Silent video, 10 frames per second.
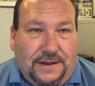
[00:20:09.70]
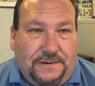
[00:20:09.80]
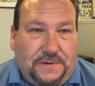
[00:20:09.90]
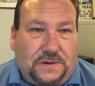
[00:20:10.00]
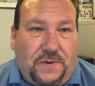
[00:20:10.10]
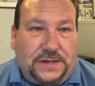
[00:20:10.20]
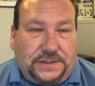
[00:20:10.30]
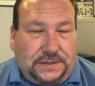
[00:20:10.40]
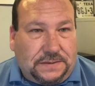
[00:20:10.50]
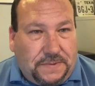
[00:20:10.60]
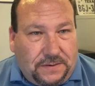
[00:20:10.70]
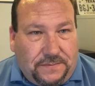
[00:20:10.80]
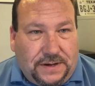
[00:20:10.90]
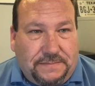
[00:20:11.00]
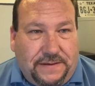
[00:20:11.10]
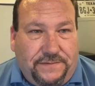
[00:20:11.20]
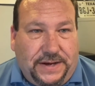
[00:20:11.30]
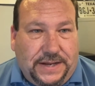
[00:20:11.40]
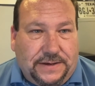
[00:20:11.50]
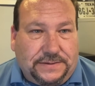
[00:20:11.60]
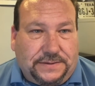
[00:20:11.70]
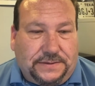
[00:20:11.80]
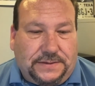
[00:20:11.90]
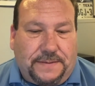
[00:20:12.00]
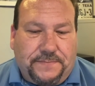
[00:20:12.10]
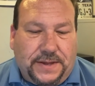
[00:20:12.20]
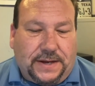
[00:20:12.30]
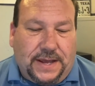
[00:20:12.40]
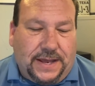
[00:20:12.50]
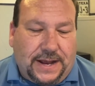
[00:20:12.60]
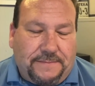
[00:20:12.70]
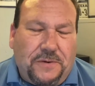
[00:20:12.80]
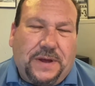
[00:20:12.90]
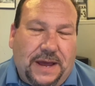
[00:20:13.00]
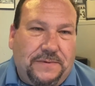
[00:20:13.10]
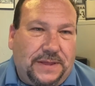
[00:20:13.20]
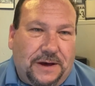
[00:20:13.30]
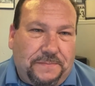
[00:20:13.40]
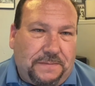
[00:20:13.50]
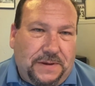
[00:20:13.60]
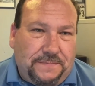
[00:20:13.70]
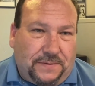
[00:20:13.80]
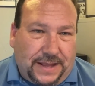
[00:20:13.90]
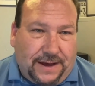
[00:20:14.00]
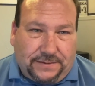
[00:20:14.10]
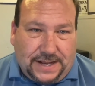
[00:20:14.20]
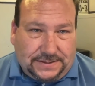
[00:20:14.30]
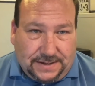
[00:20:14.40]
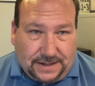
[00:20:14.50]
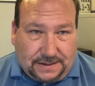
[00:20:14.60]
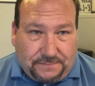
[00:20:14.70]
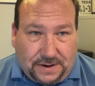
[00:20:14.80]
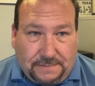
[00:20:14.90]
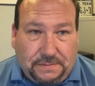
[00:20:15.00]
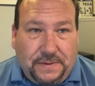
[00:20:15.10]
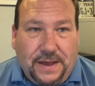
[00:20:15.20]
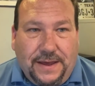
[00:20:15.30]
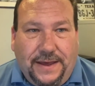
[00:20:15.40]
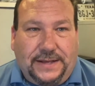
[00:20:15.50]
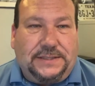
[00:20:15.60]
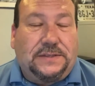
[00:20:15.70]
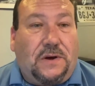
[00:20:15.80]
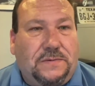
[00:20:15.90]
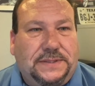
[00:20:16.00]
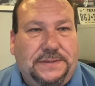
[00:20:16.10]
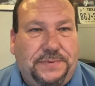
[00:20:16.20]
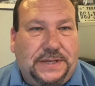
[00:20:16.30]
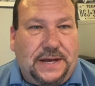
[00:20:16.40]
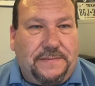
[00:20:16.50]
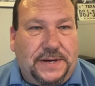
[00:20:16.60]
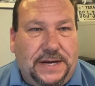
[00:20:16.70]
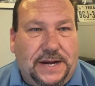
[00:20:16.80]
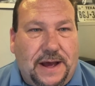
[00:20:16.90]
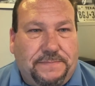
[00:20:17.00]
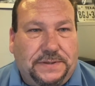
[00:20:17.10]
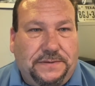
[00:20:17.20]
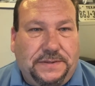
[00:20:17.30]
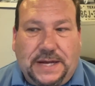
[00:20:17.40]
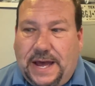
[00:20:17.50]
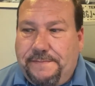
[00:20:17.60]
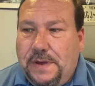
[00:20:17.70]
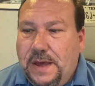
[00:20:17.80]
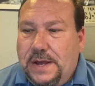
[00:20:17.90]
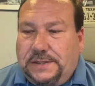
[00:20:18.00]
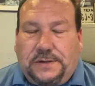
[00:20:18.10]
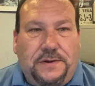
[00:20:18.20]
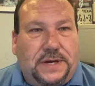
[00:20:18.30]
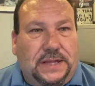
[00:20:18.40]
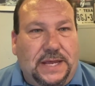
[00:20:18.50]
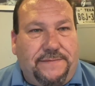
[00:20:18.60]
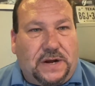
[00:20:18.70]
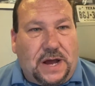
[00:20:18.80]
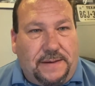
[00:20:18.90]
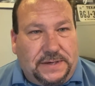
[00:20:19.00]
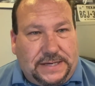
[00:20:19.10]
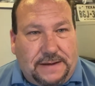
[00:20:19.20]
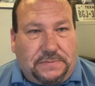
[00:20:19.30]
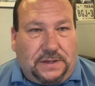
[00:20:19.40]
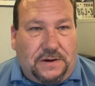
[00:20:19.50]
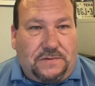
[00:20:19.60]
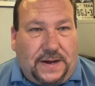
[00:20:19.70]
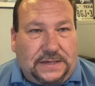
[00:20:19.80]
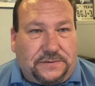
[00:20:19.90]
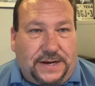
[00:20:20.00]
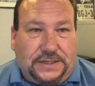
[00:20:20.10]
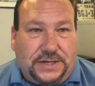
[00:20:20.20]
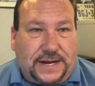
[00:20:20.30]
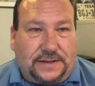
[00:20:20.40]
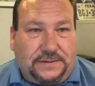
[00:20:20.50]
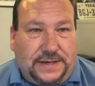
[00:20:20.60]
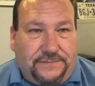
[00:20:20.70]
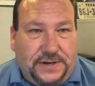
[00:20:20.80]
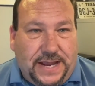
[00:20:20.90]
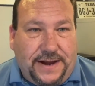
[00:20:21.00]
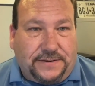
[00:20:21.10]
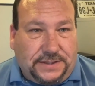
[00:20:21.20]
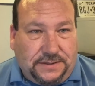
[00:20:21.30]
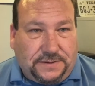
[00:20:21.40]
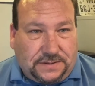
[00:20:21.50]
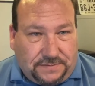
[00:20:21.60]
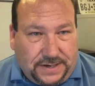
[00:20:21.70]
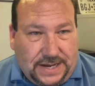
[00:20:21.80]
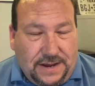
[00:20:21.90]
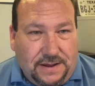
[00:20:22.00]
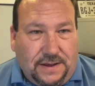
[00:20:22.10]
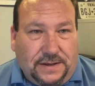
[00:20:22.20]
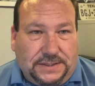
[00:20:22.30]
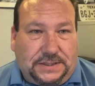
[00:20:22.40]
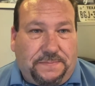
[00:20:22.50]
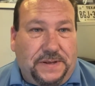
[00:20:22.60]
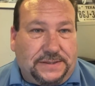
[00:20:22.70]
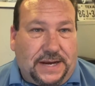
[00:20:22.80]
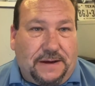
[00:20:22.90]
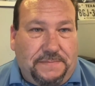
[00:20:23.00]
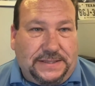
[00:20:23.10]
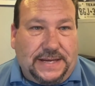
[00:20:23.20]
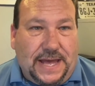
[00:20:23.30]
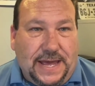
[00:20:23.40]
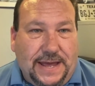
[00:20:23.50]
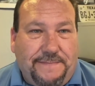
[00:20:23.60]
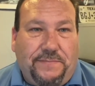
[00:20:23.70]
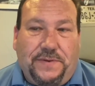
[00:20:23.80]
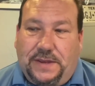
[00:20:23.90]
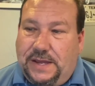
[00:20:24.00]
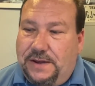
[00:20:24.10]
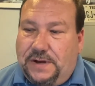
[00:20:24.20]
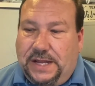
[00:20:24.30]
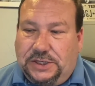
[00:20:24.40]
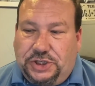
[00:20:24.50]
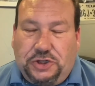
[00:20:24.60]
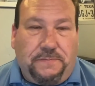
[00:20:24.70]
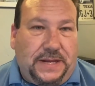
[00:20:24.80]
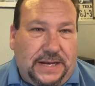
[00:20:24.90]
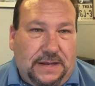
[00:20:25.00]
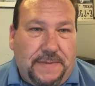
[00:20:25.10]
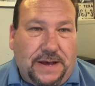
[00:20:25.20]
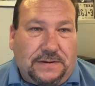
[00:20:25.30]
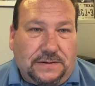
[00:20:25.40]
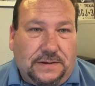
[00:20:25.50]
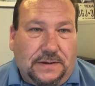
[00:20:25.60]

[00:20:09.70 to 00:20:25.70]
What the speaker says: with questions about one of my videos or something. And I'm okay with helping people out. That's not the problem. It just always seems to come in an inopportune time. So you can leave a comment down below. I try to check those every day or 2 or 3. Just depends on how busy I am. You can shoot me an email